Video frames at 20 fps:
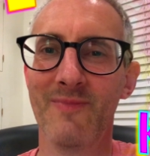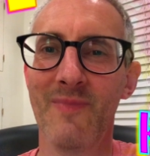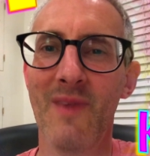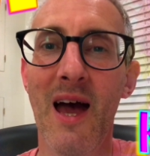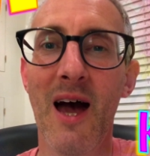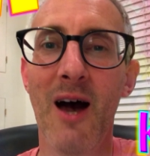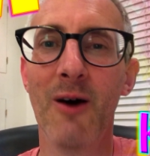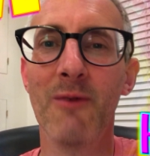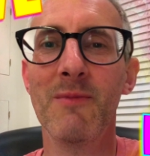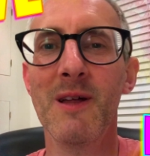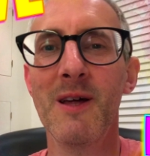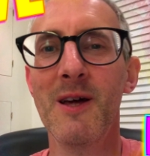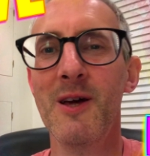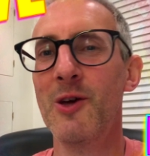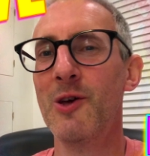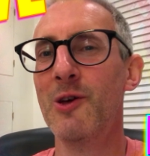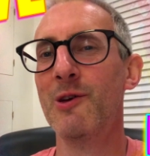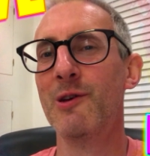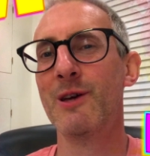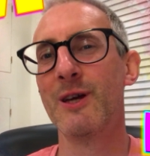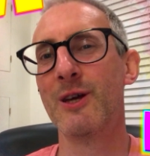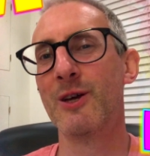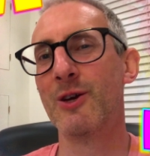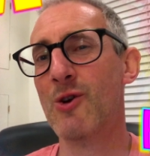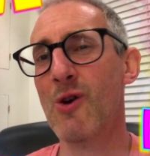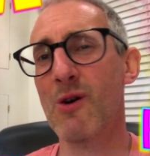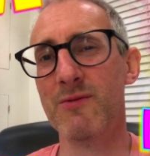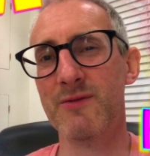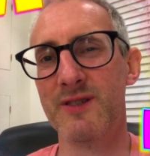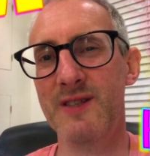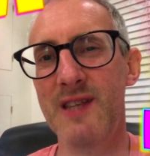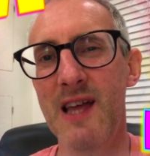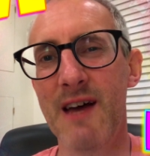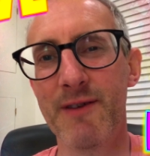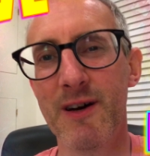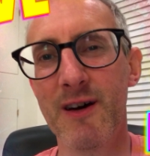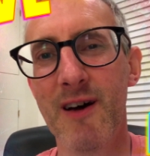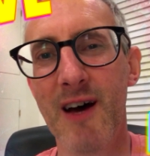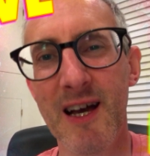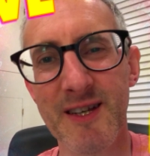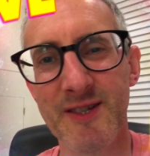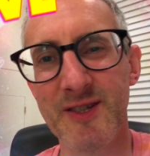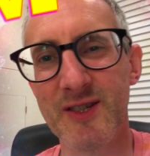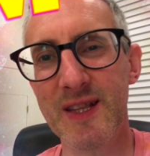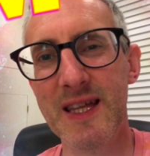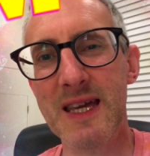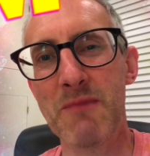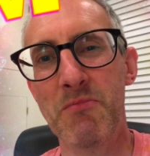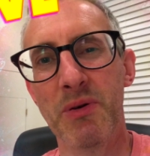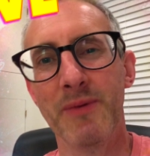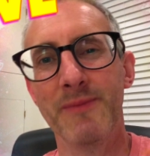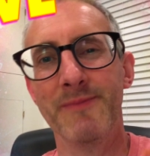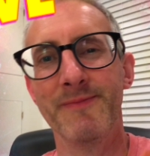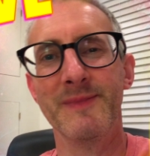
Now, God's never asleep